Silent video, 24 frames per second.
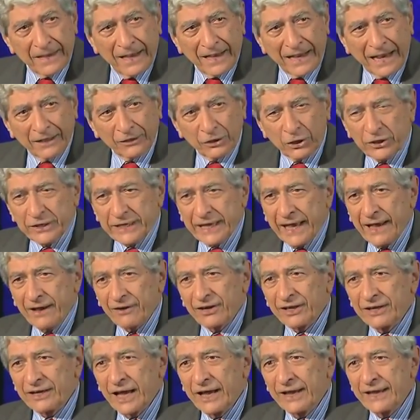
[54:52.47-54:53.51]
I look out
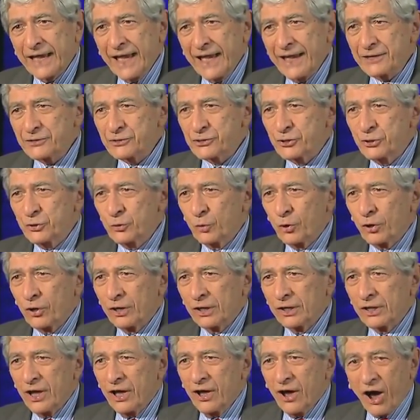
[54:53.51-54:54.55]
and I ask you
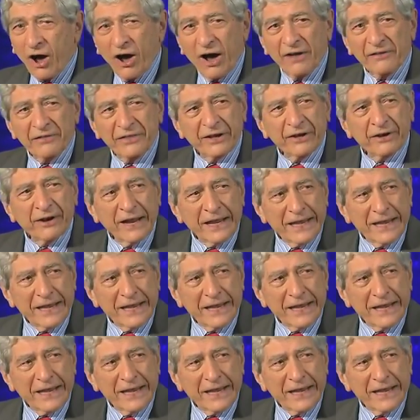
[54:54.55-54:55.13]
all, are there